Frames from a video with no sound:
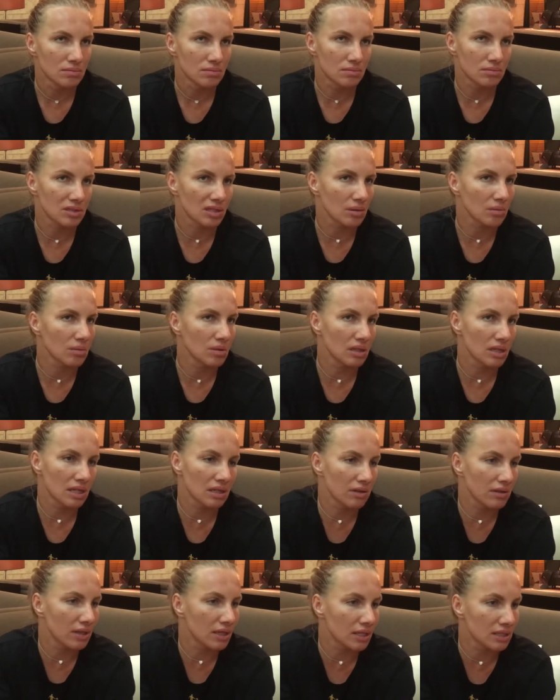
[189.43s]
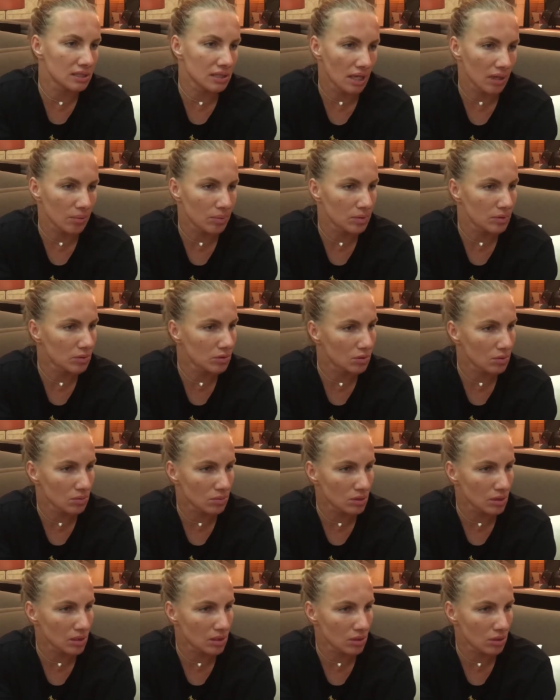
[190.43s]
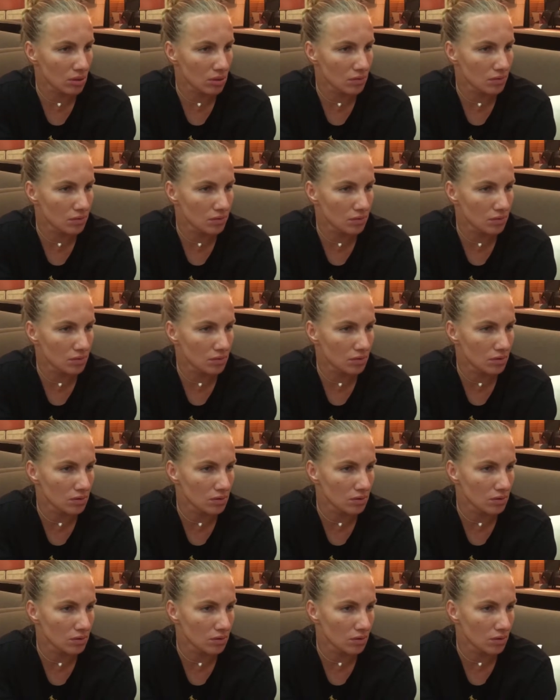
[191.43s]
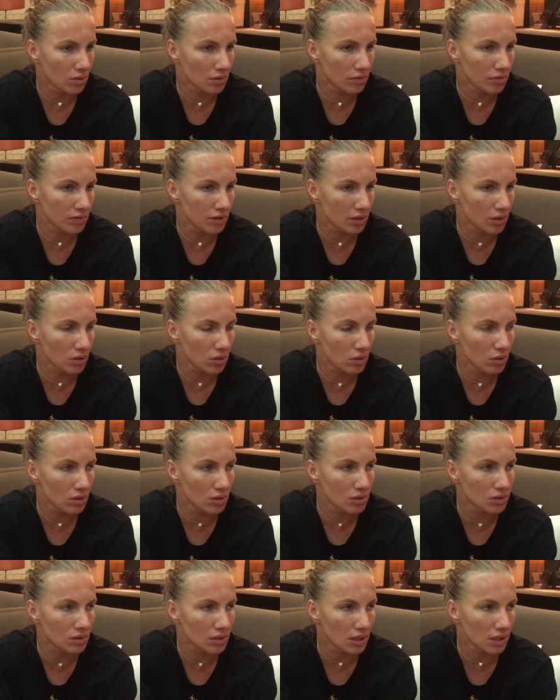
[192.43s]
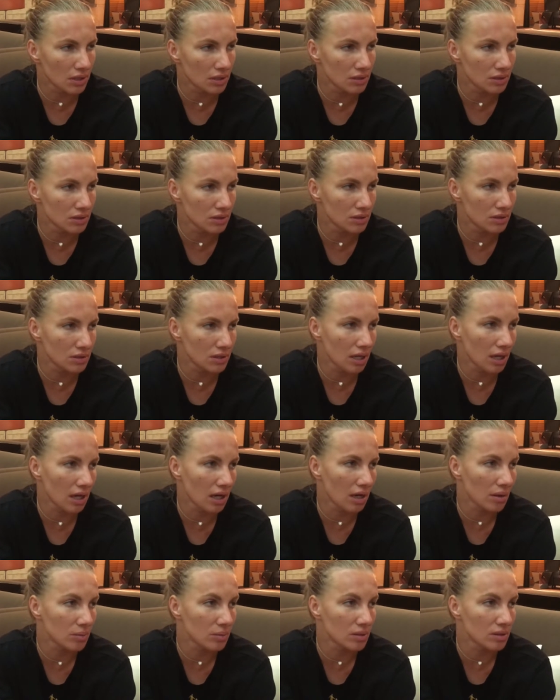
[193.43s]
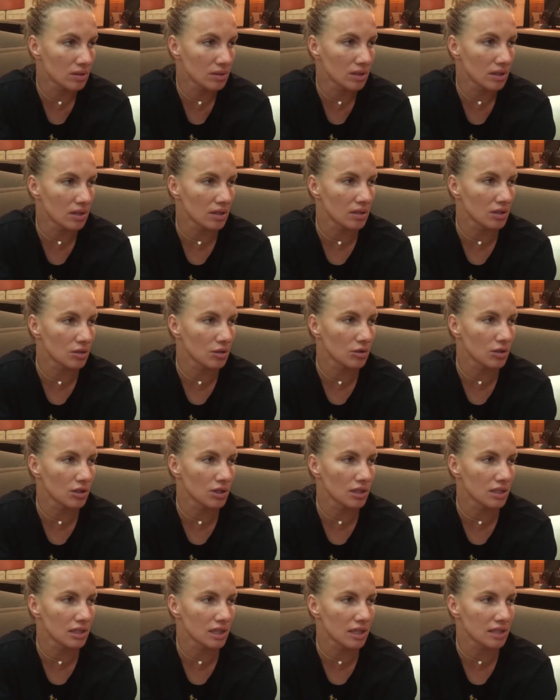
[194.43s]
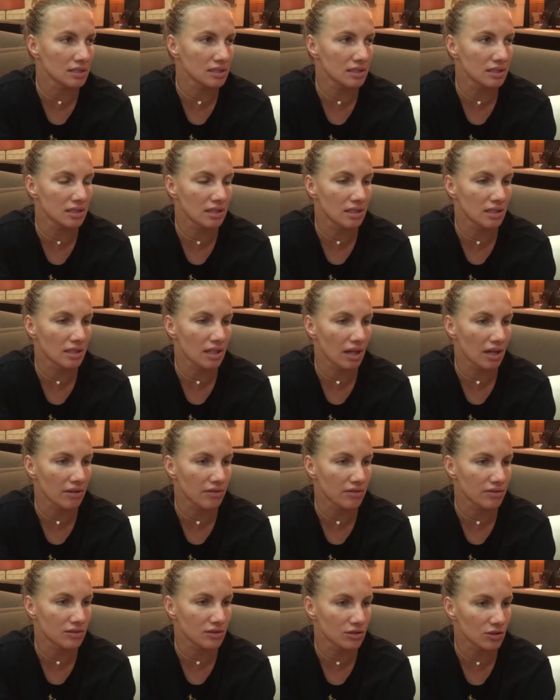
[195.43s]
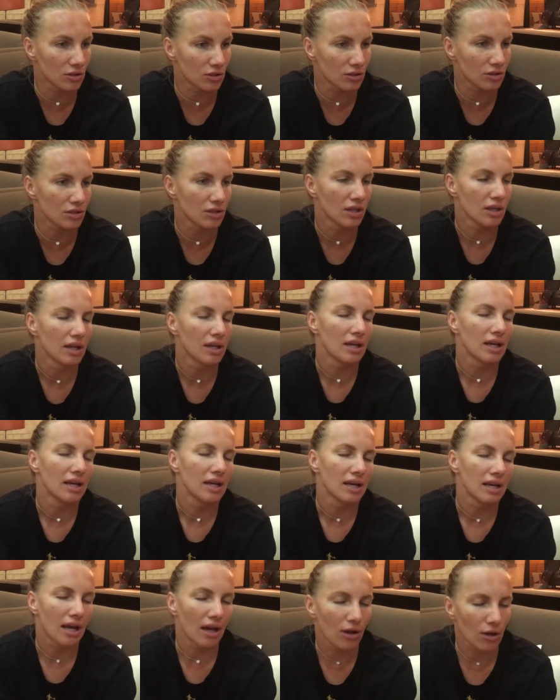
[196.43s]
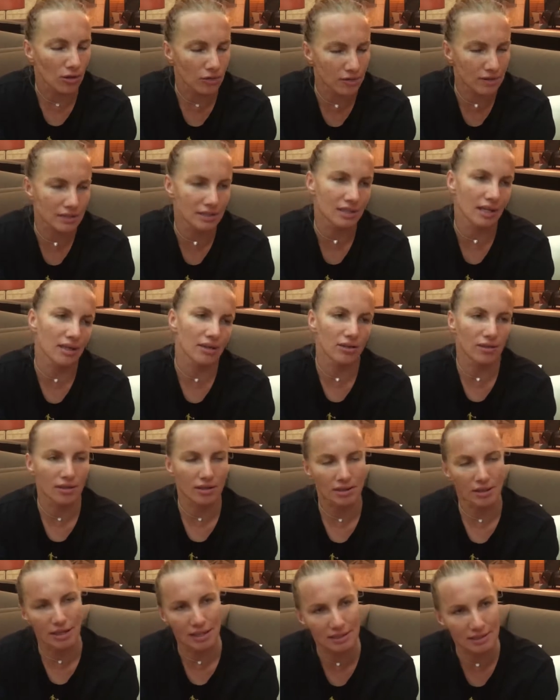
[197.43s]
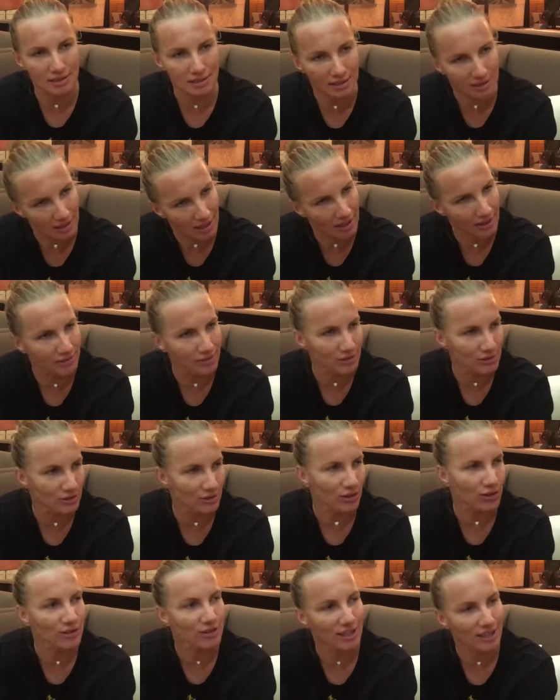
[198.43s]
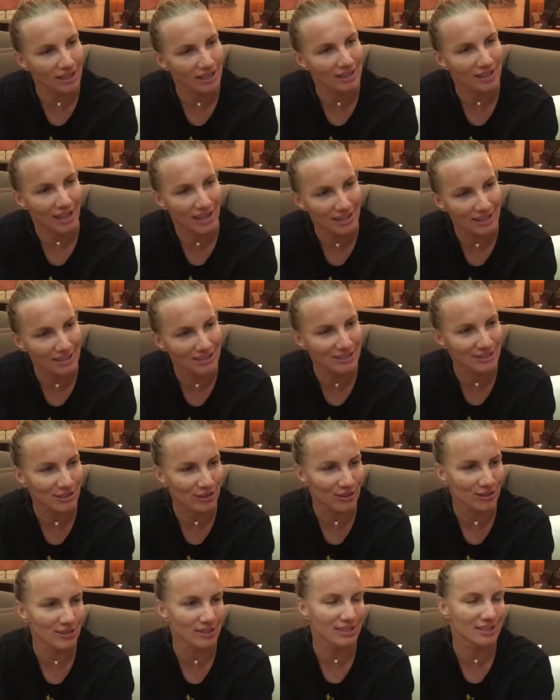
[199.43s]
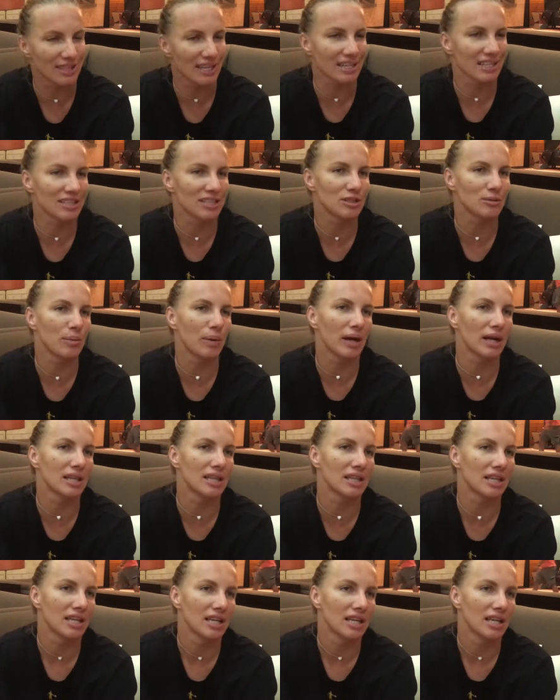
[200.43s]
Some great things happened to me off the court, and yeah, I mean, you realize that life is not. I always say you realize that life is not like tennis, only tennis, but